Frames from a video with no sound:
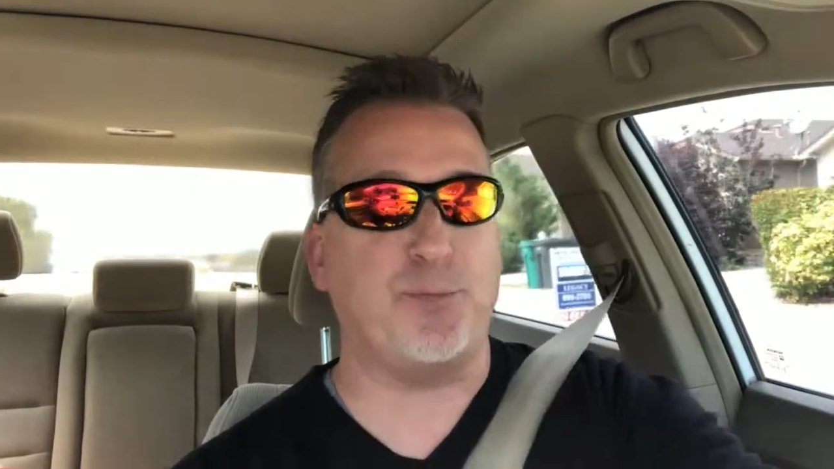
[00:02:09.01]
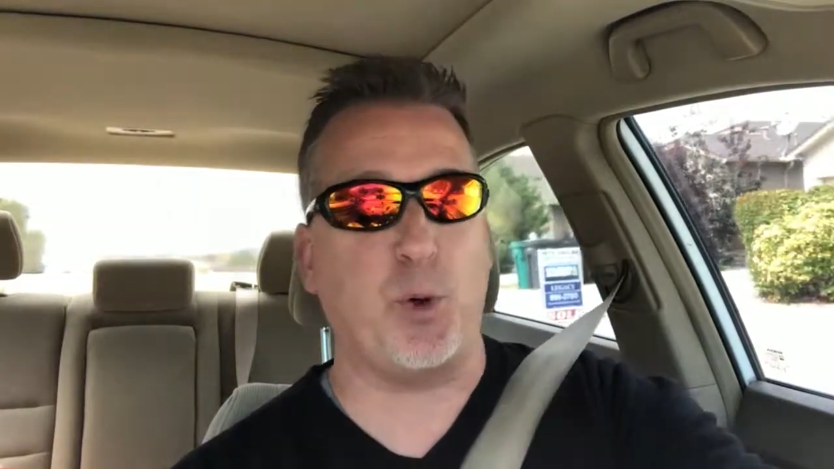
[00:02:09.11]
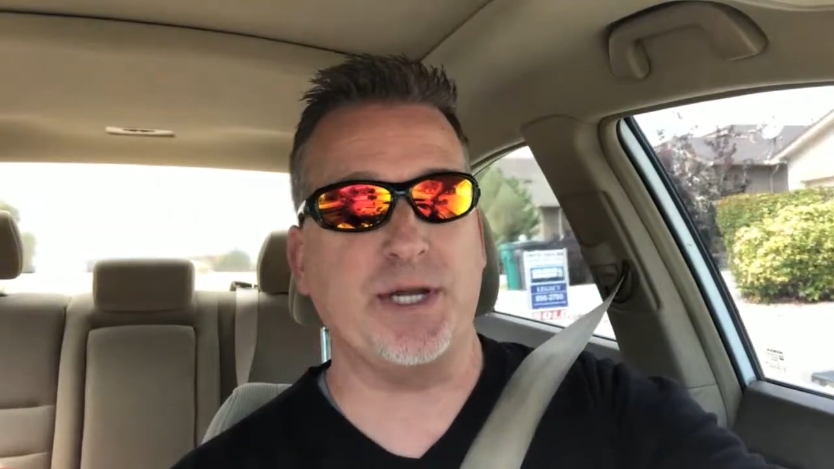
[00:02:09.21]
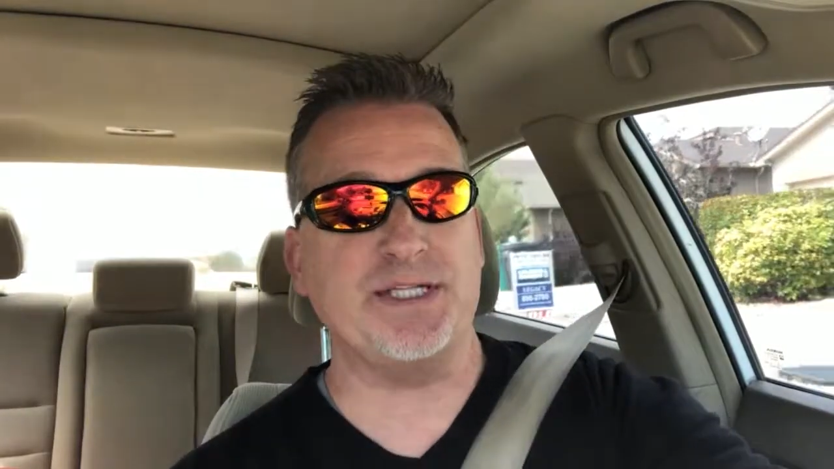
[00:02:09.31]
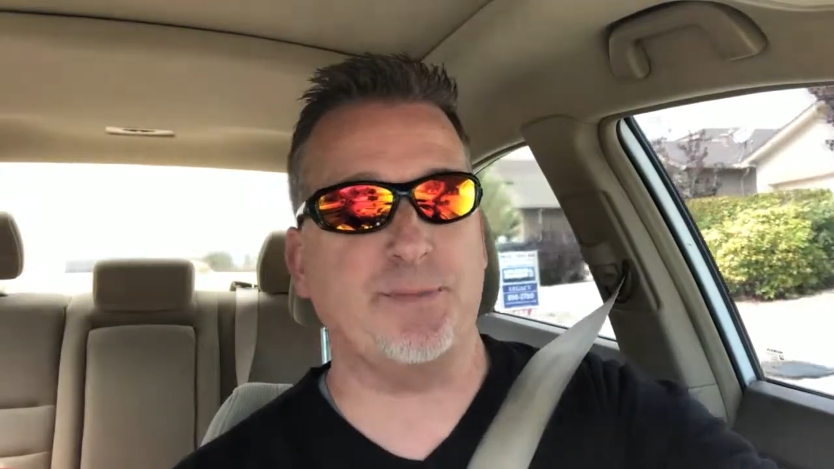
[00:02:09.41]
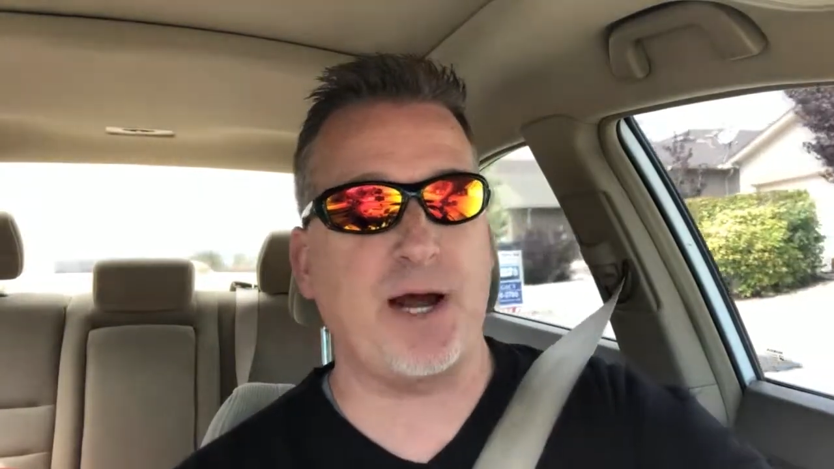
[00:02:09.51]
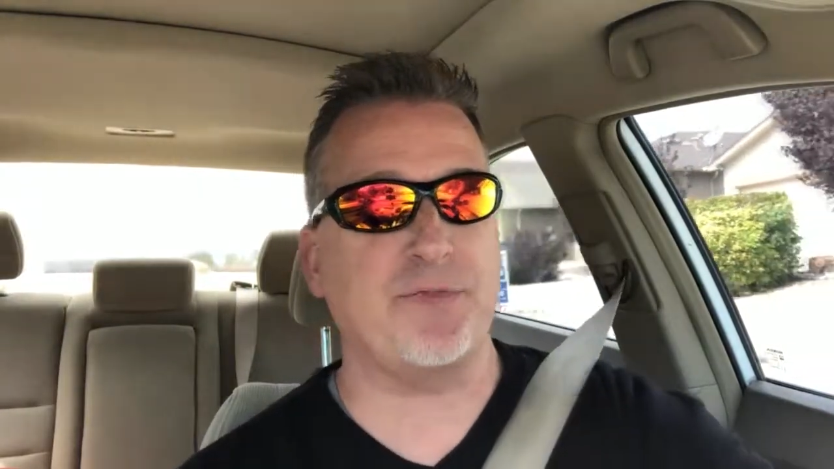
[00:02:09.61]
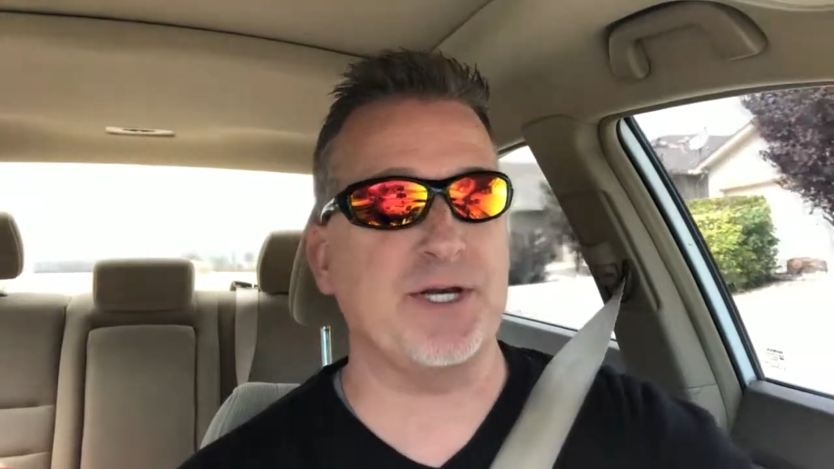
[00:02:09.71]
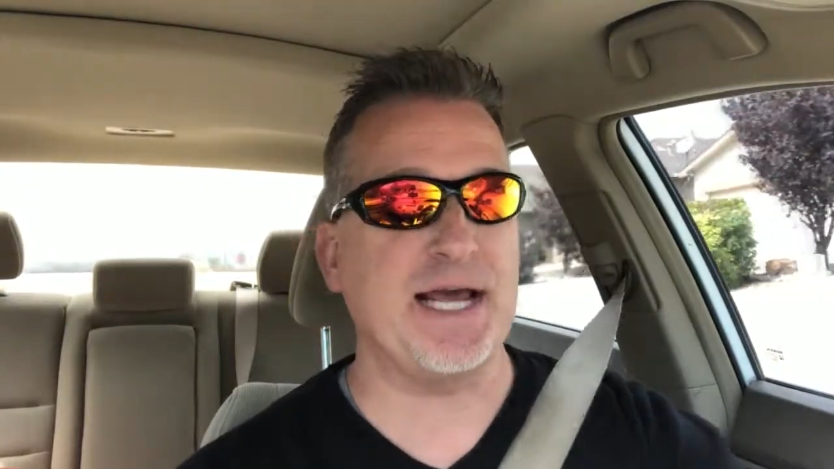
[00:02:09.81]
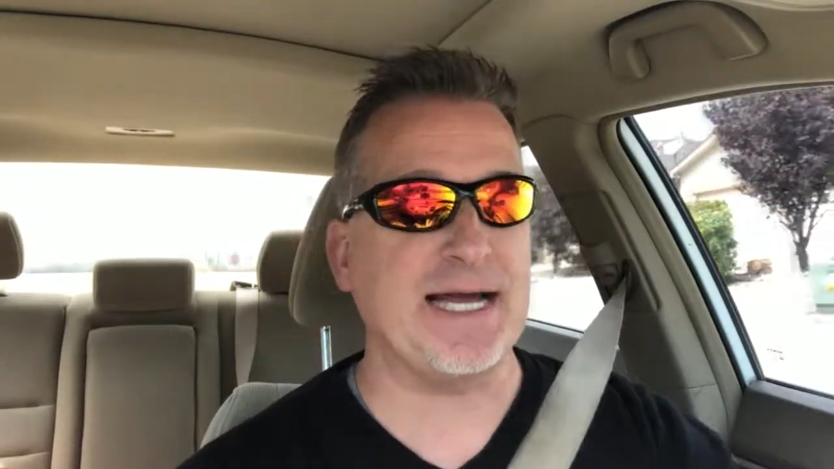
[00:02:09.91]
points about
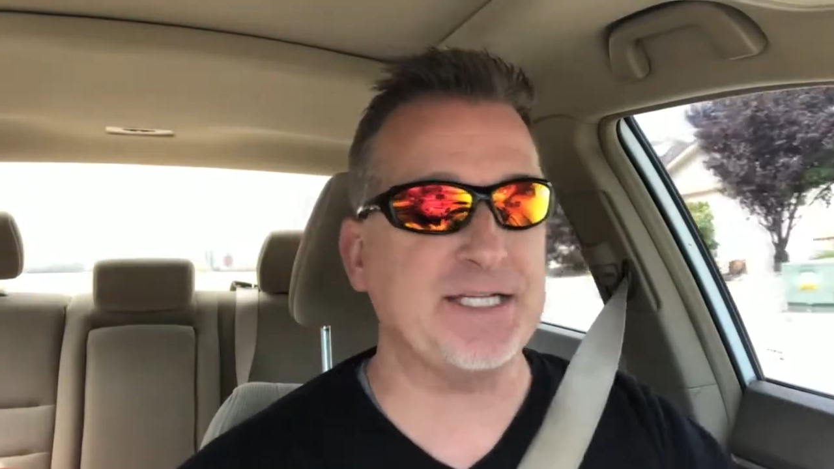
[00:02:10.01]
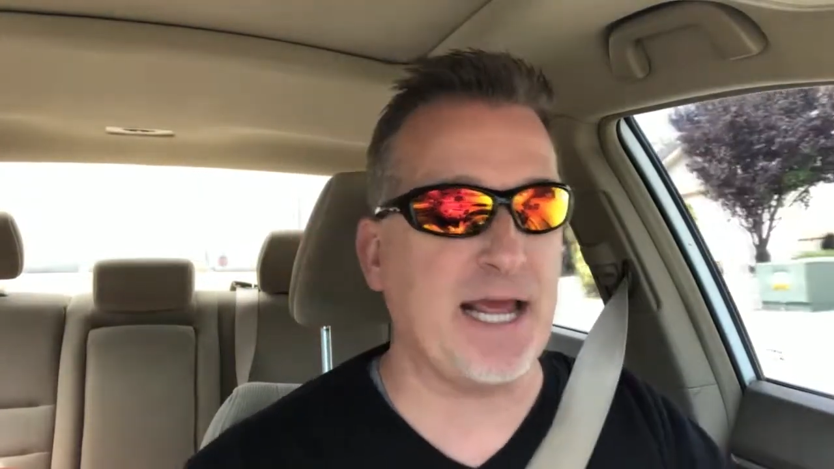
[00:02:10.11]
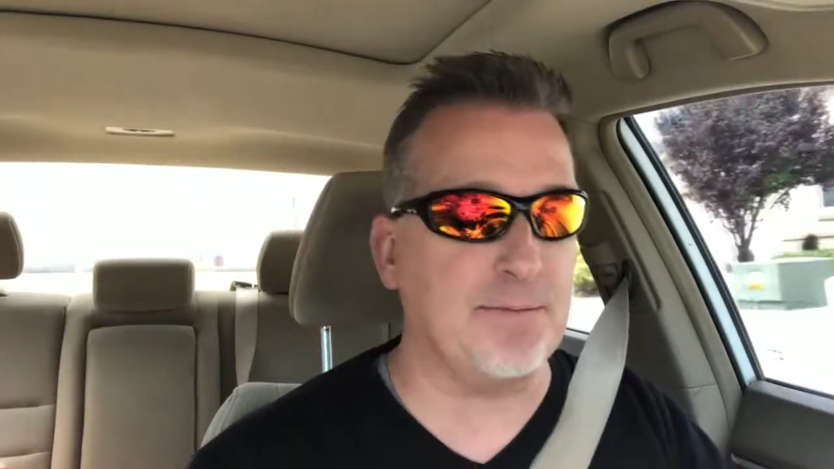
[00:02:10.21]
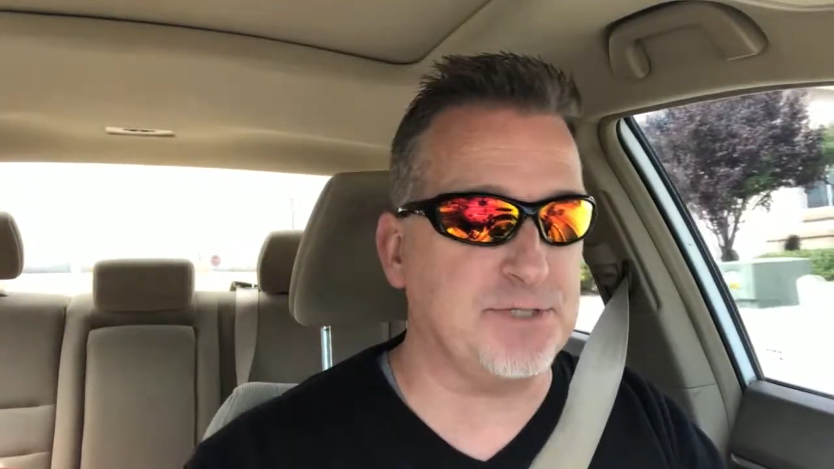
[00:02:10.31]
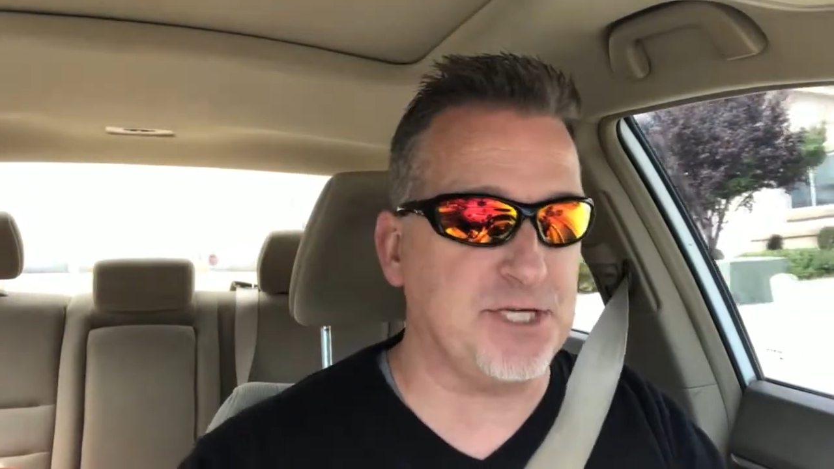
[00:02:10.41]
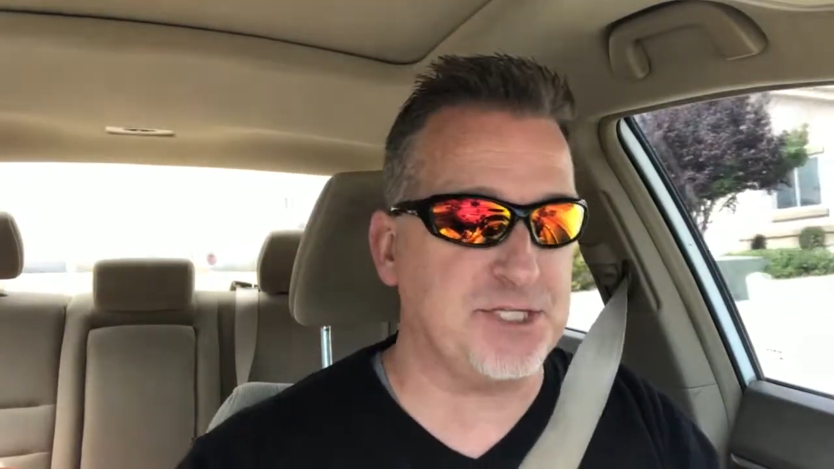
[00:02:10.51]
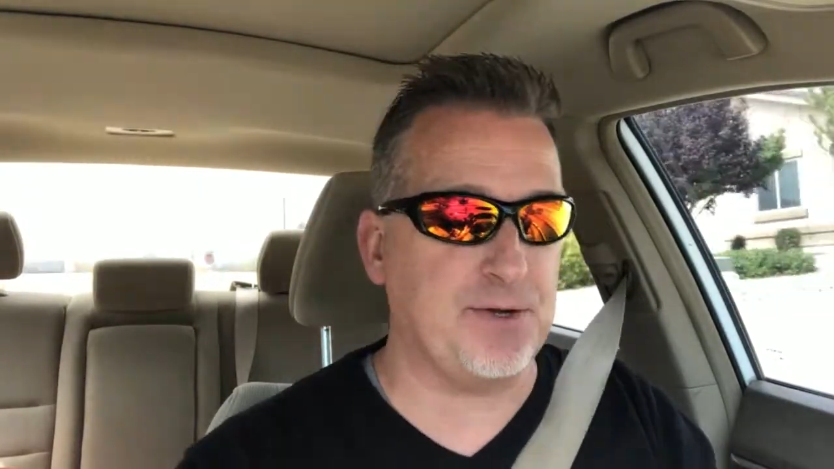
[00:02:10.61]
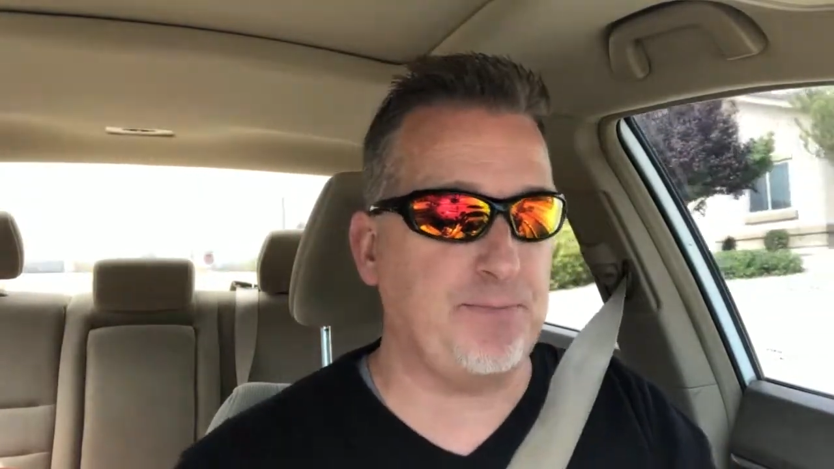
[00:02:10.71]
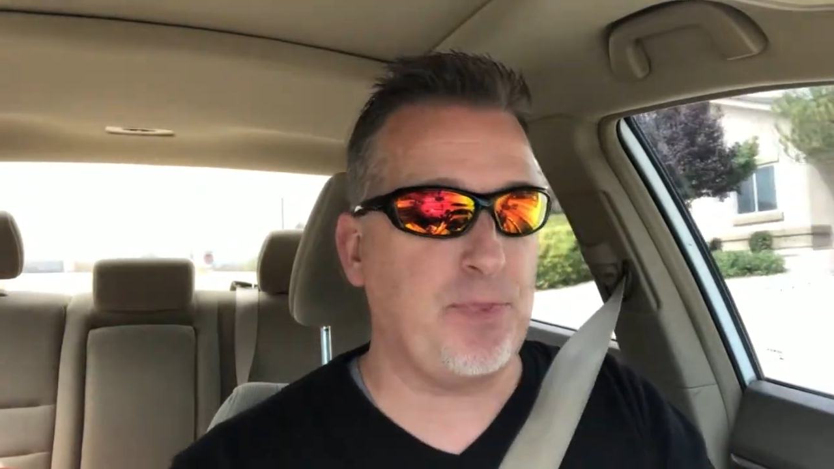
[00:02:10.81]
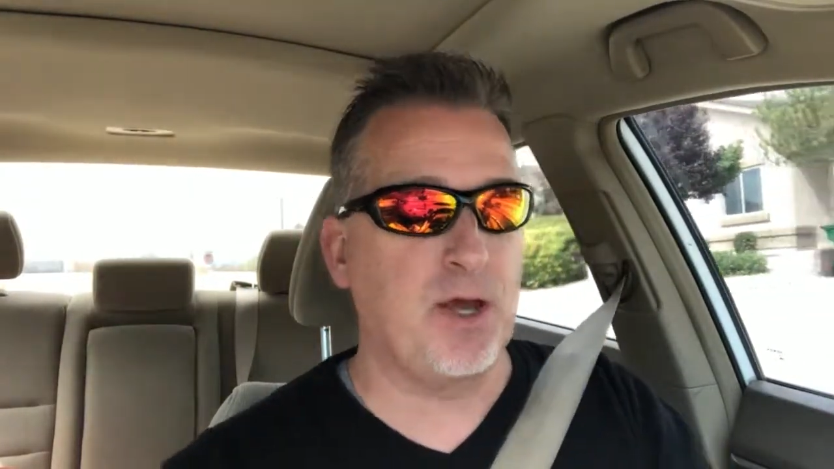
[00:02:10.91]
the dash cam system.